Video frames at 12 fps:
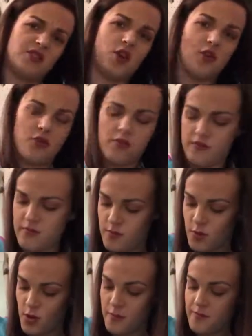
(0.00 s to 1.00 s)
long
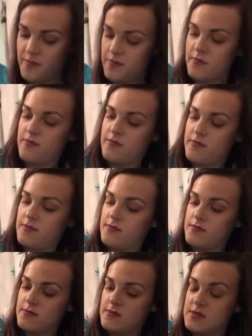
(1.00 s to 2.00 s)
but
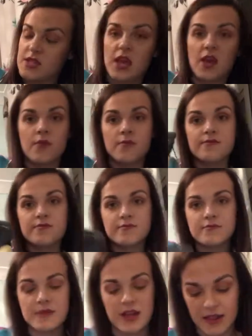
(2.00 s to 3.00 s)
it's cute
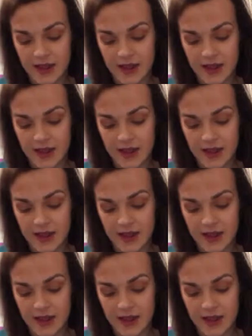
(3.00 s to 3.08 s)
I